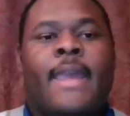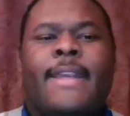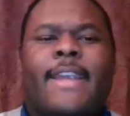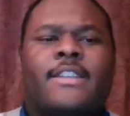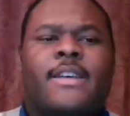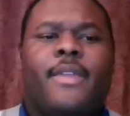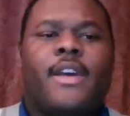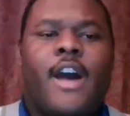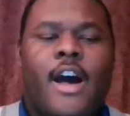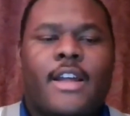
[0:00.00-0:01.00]
Now, some of the
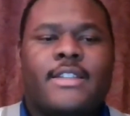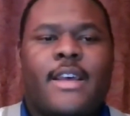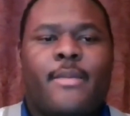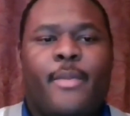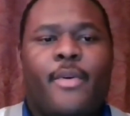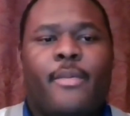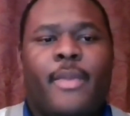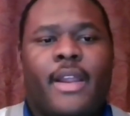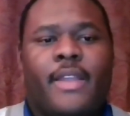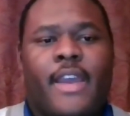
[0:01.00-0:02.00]
cons that people
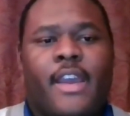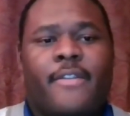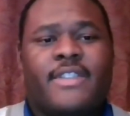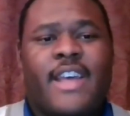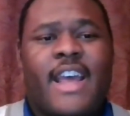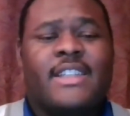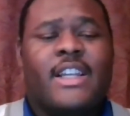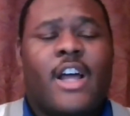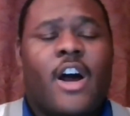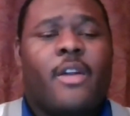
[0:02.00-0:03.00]
immediately think of is that it's a
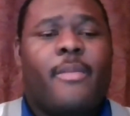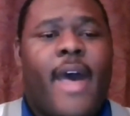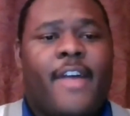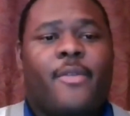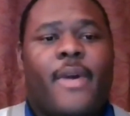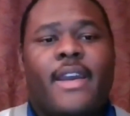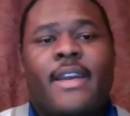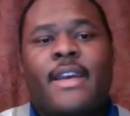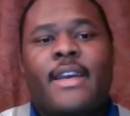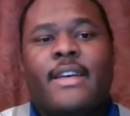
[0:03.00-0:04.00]
longer pathway.
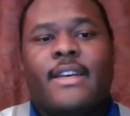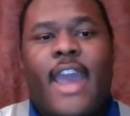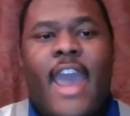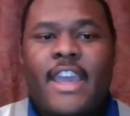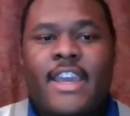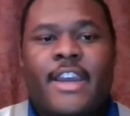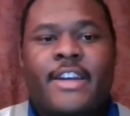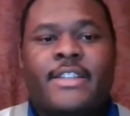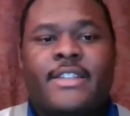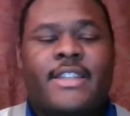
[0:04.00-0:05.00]
Eight
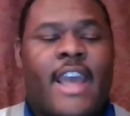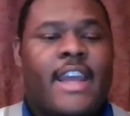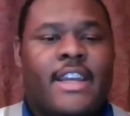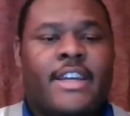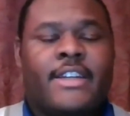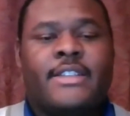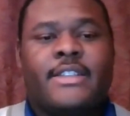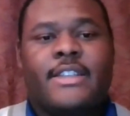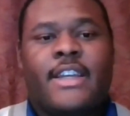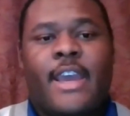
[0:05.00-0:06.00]
years, ten years
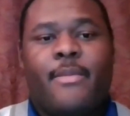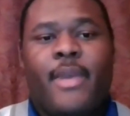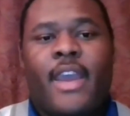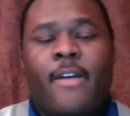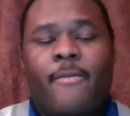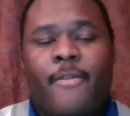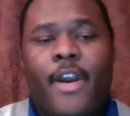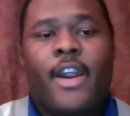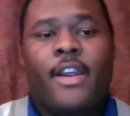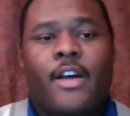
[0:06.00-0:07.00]
can be a
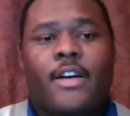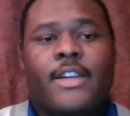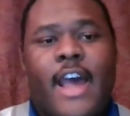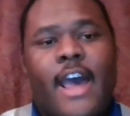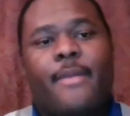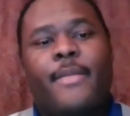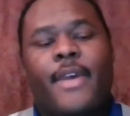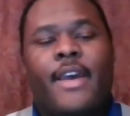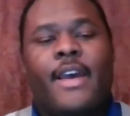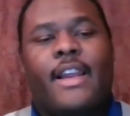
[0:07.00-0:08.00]
very long time.
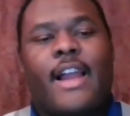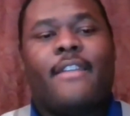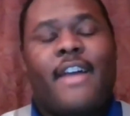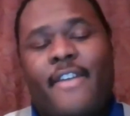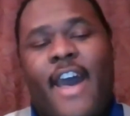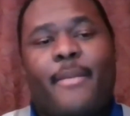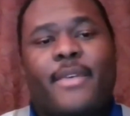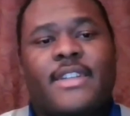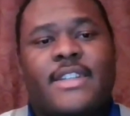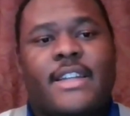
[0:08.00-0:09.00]
A lot of life
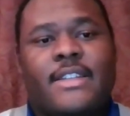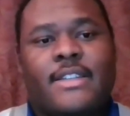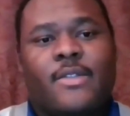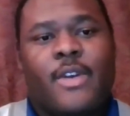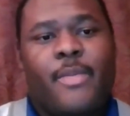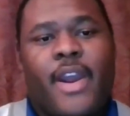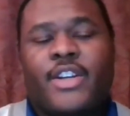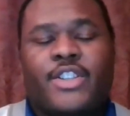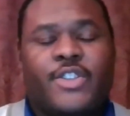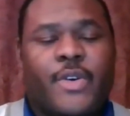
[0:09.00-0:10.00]
happens then compared to
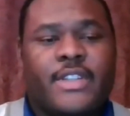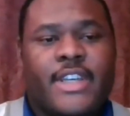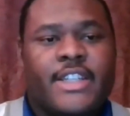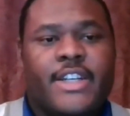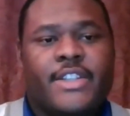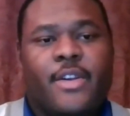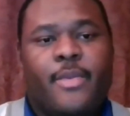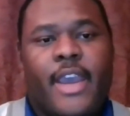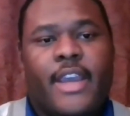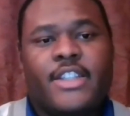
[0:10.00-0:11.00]
just doing six years in your
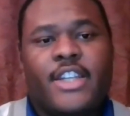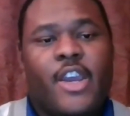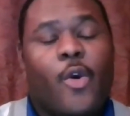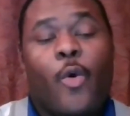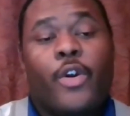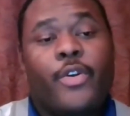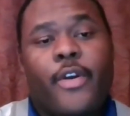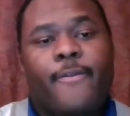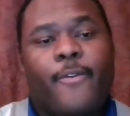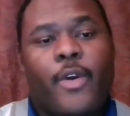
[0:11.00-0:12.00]
PhD or
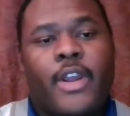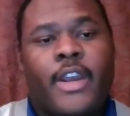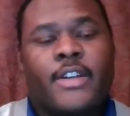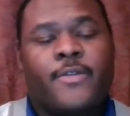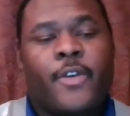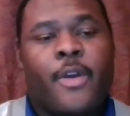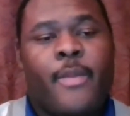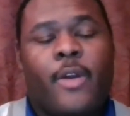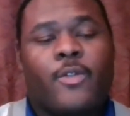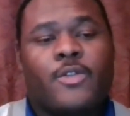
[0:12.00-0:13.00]
doing four years for your
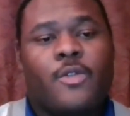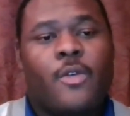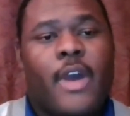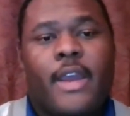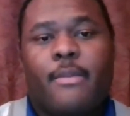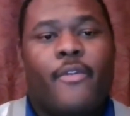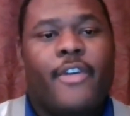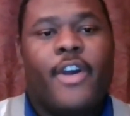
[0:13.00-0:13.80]
medical school and moving